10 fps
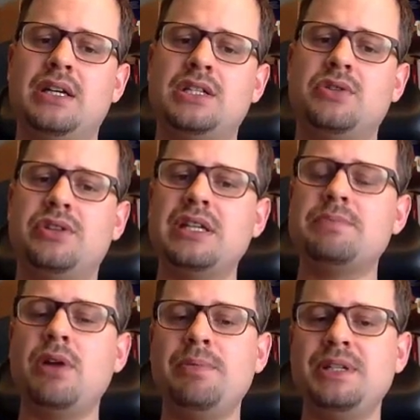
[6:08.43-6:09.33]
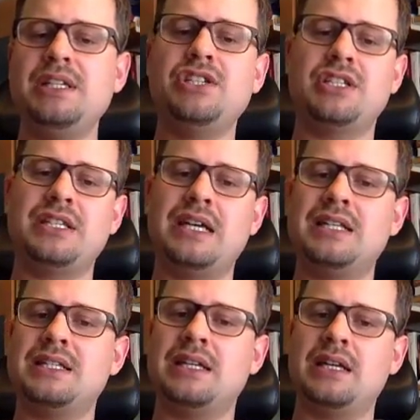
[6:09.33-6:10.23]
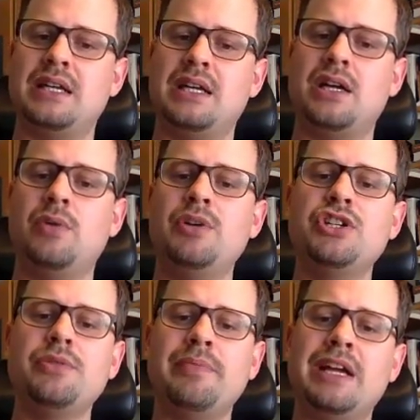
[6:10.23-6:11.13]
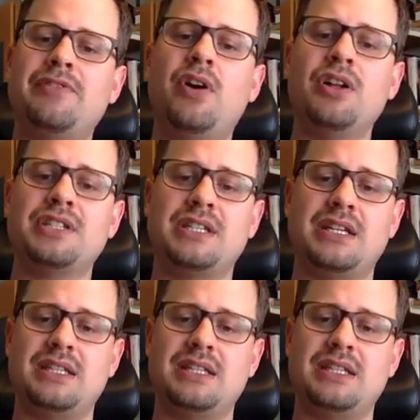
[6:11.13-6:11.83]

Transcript: So this property just says we should make false